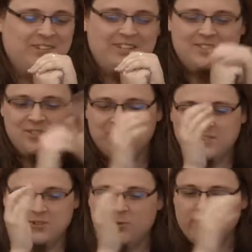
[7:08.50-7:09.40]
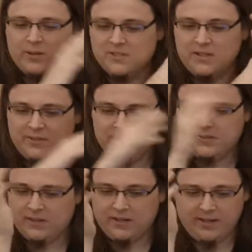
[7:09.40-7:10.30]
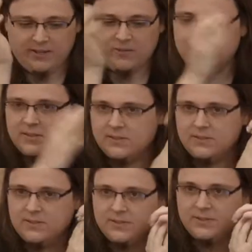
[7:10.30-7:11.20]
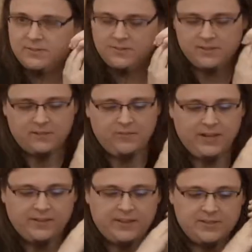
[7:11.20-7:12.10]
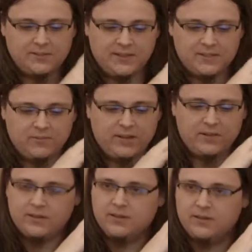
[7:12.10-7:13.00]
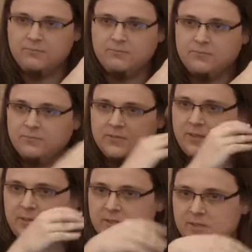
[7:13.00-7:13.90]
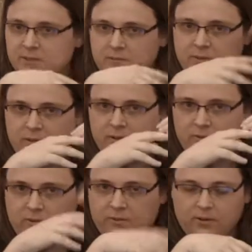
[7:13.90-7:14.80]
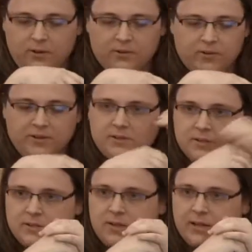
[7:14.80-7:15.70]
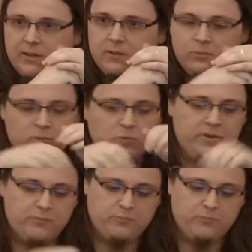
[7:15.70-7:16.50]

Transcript: and so on, so mocap stunt actors and, and, stuff like that. So that's why uh, you see a long credits list like in a movie.